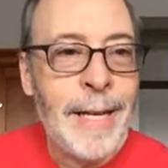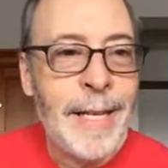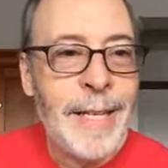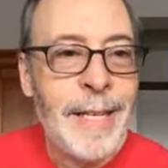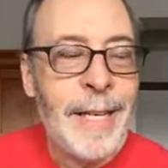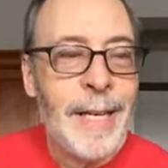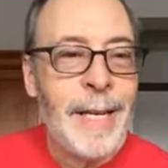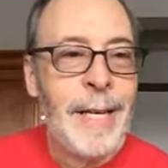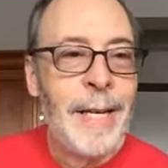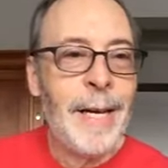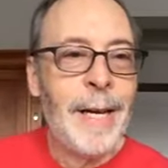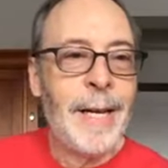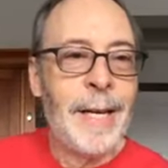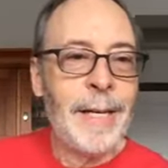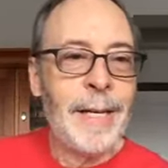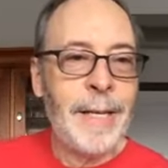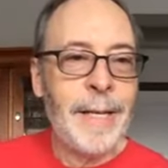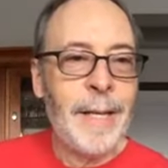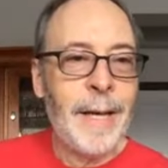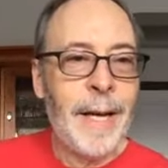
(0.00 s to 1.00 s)
and
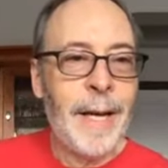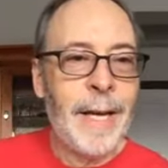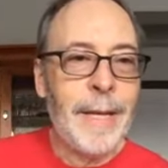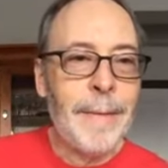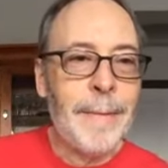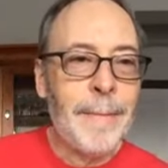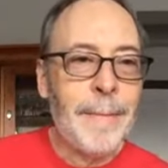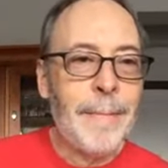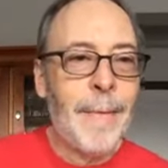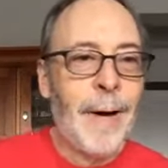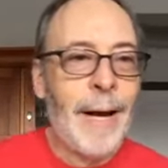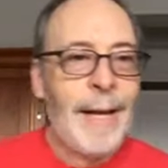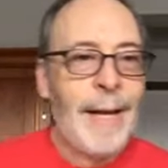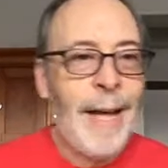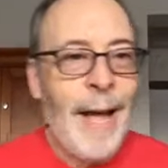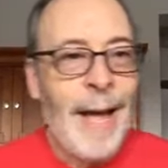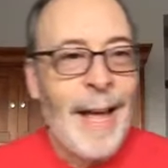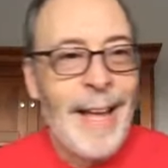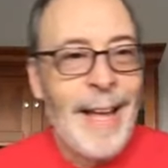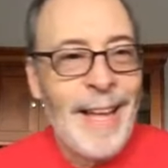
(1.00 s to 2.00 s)
uh, and
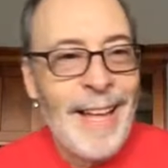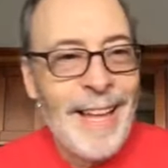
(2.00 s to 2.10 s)
Maya